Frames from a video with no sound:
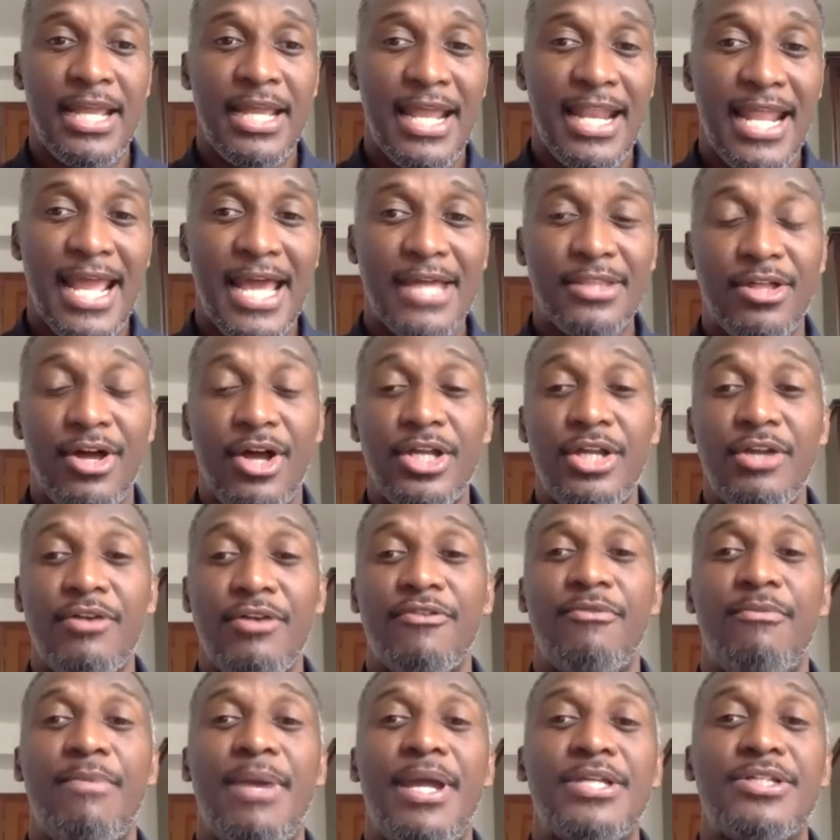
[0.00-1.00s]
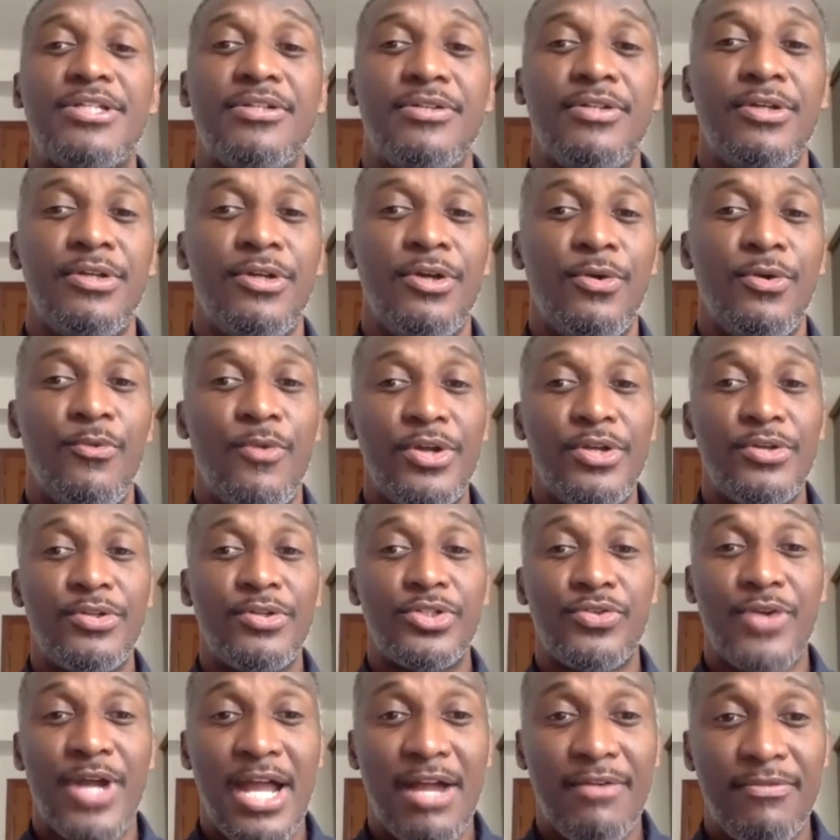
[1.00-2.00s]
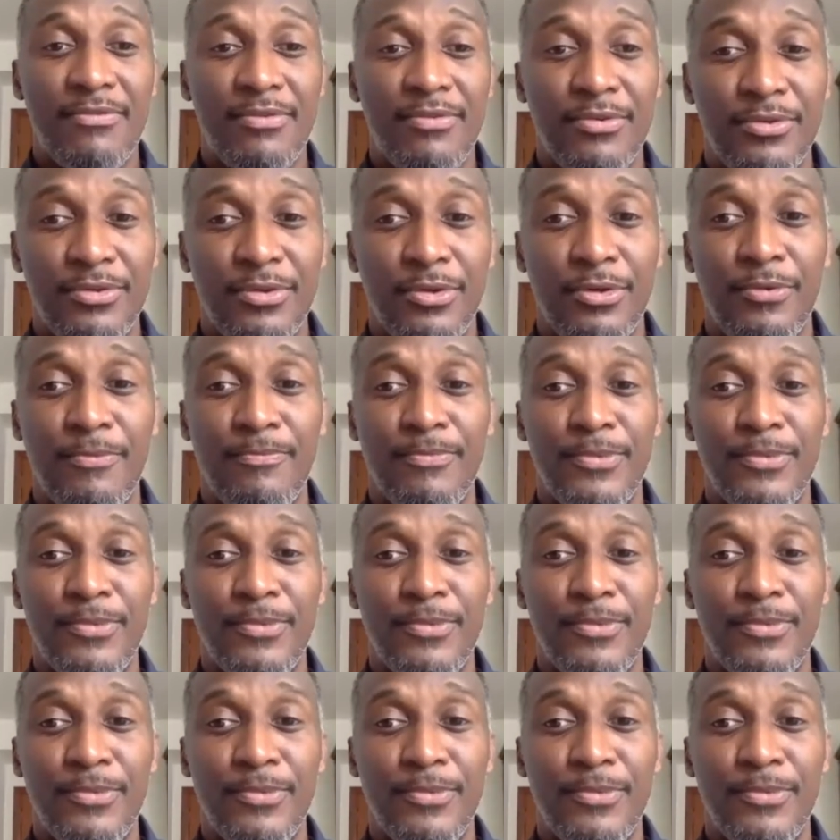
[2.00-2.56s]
it has all your information, where you traveled,